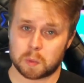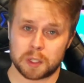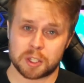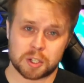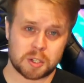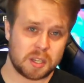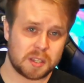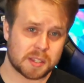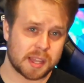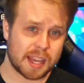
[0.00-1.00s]
which
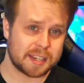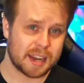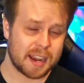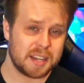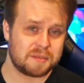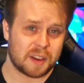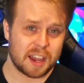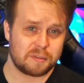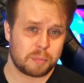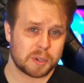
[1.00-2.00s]
is like
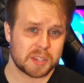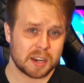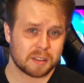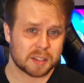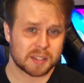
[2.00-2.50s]
95% of the